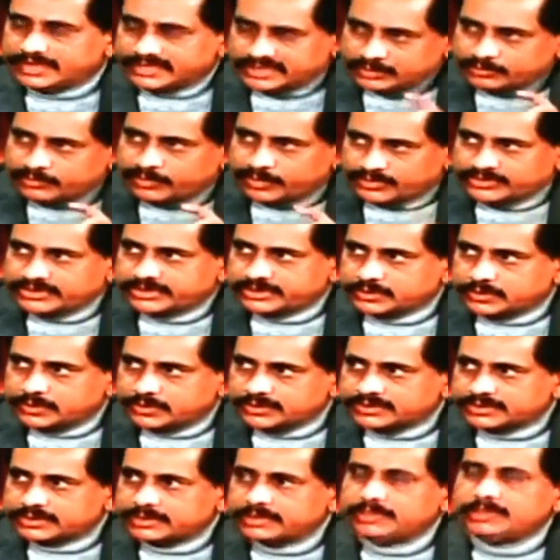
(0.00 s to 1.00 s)
That's the project
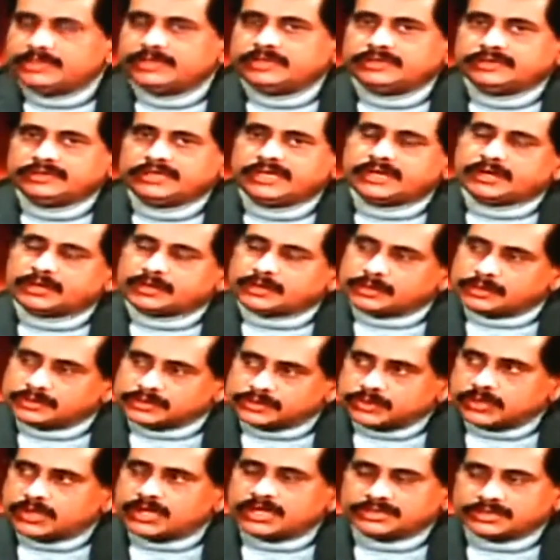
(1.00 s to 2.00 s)
cost. Mm. There are
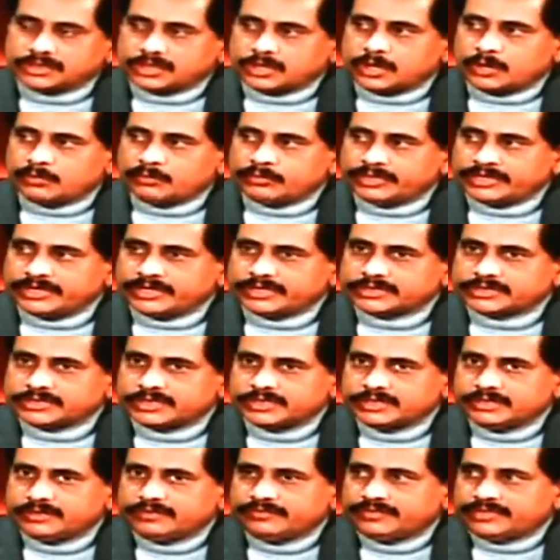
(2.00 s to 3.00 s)
also other
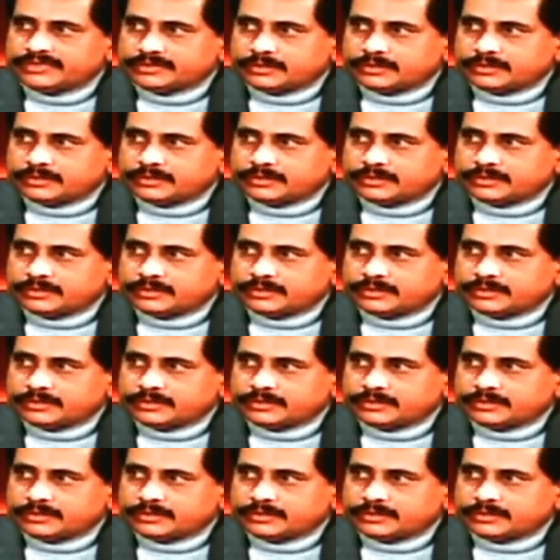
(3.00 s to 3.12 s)
components.